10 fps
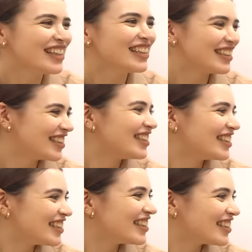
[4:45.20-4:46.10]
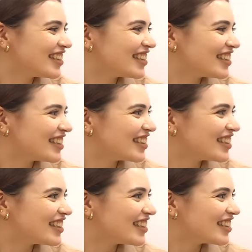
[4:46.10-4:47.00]

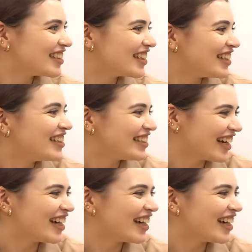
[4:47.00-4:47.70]
(silent)